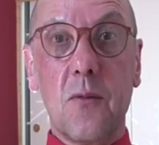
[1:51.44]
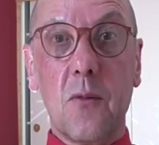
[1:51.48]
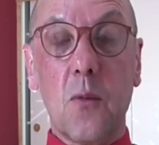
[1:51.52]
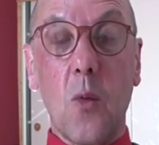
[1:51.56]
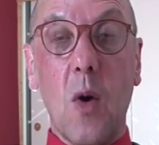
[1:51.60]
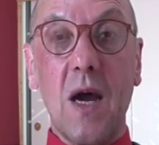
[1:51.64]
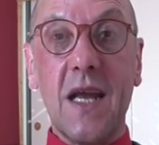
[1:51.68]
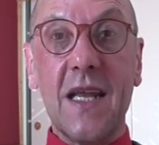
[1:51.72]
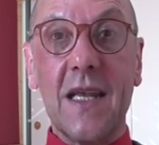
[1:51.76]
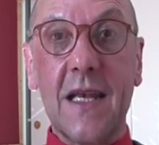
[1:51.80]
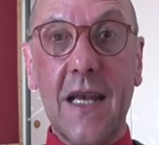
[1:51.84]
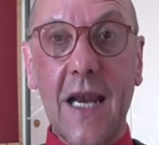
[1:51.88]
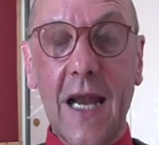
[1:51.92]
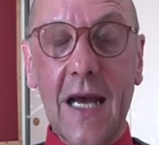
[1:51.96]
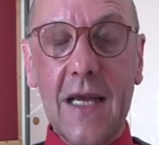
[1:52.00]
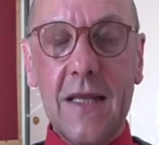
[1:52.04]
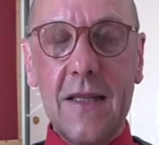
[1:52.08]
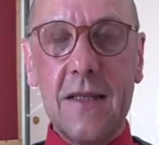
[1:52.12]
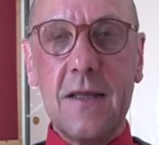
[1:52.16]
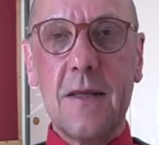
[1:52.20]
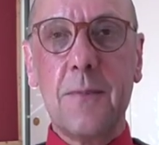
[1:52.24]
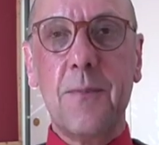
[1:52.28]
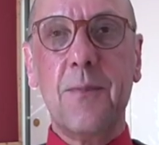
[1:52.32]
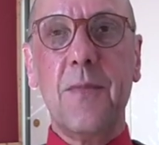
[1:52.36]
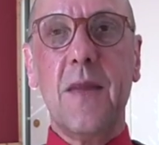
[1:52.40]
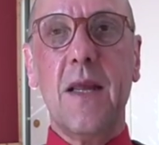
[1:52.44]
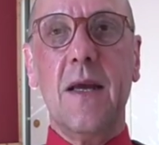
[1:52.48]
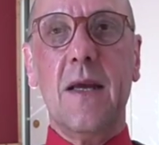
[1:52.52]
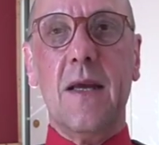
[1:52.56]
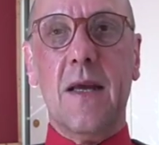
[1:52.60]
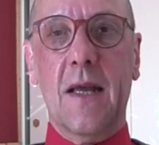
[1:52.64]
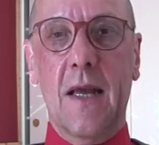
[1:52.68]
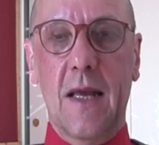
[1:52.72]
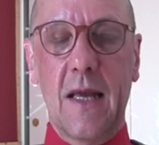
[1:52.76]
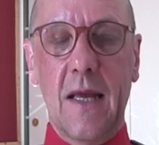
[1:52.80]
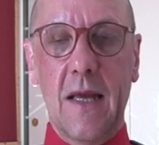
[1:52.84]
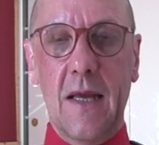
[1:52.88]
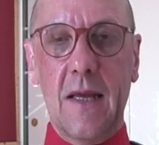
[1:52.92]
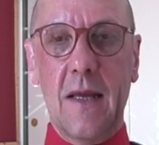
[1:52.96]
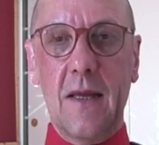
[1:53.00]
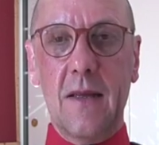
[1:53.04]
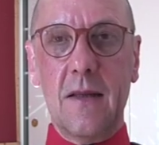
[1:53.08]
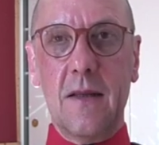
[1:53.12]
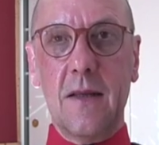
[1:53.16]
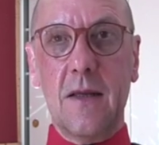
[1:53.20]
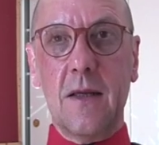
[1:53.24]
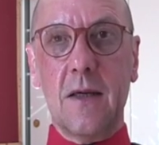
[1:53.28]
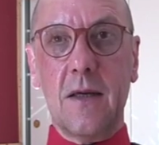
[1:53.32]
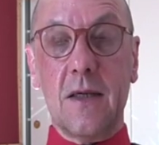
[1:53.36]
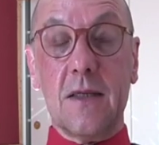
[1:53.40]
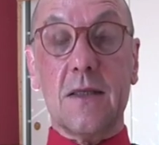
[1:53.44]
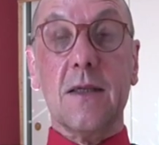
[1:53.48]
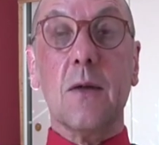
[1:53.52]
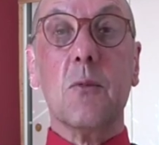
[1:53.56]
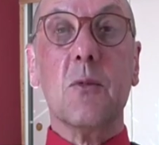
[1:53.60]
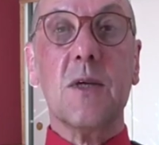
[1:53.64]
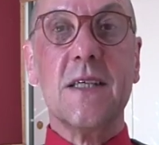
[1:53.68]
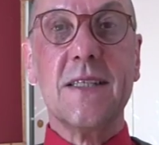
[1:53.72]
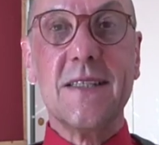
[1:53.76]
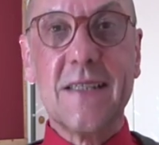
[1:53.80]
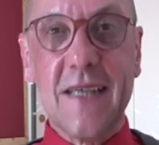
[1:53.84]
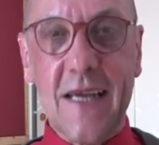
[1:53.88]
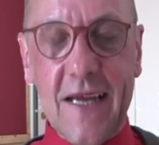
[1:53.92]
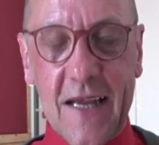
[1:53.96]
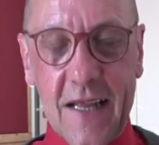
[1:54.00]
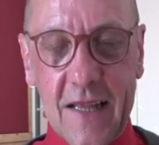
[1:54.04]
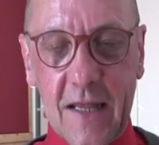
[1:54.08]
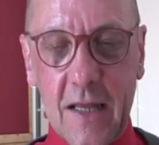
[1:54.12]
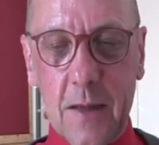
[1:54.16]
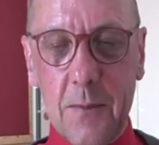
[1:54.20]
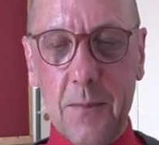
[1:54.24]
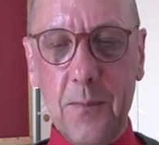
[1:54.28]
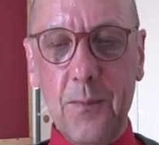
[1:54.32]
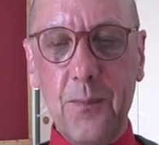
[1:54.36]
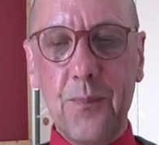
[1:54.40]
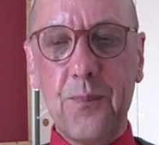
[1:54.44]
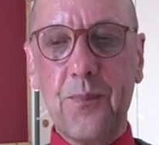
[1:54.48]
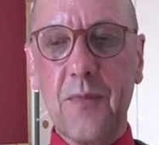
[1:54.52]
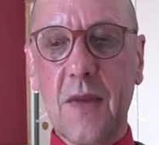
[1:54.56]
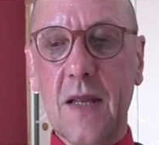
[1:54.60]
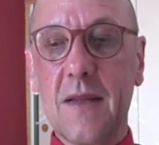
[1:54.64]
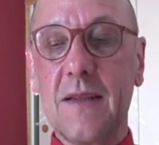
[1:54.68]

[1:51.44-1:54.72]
white light. And we thank them.